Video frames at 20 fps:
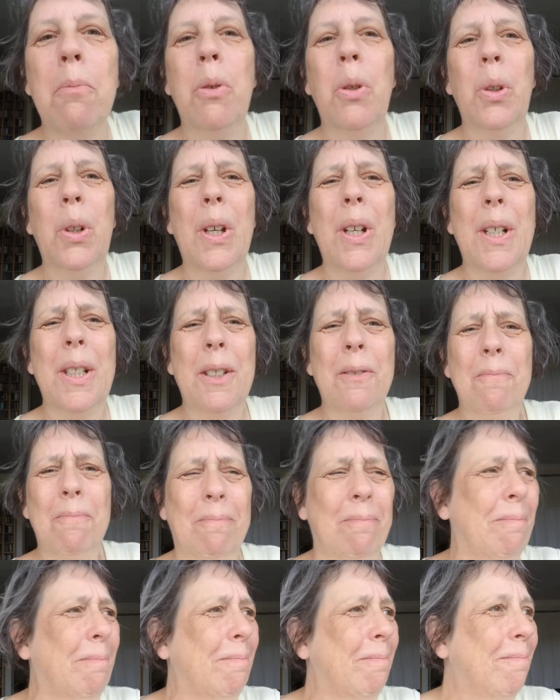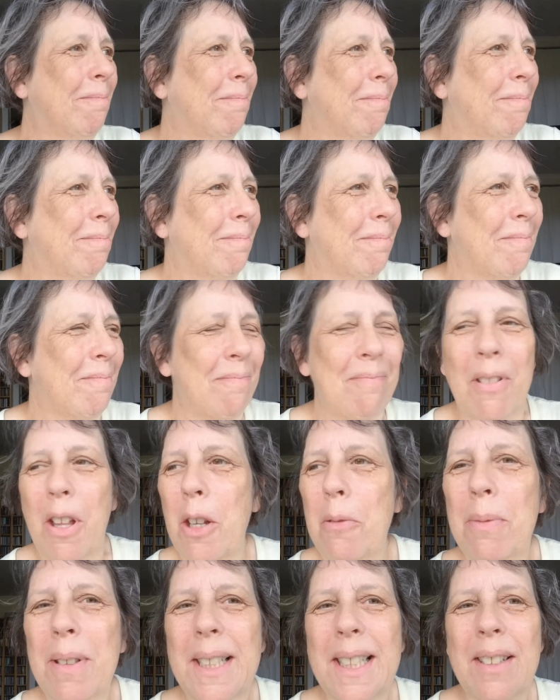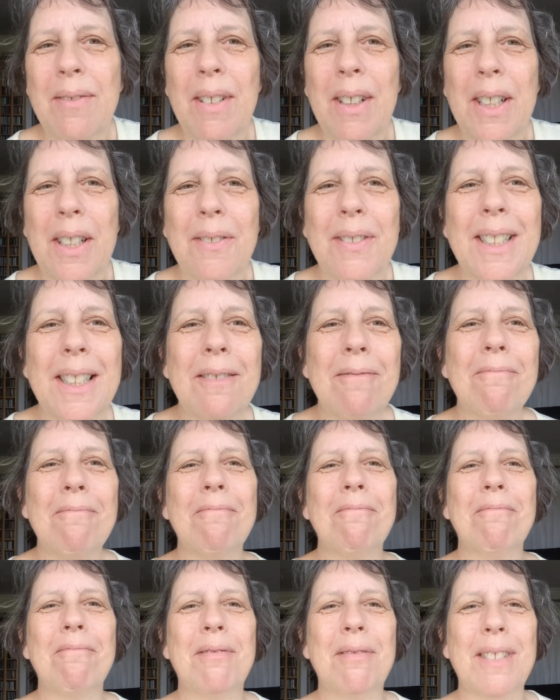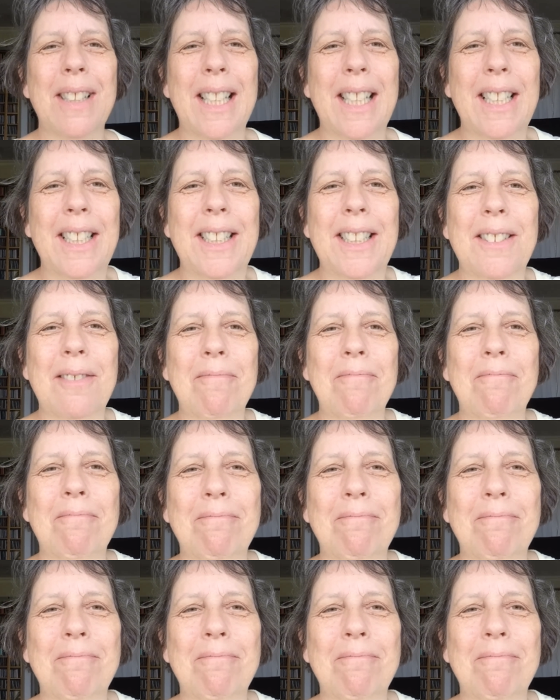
poor garden. Hope it survives. Ish.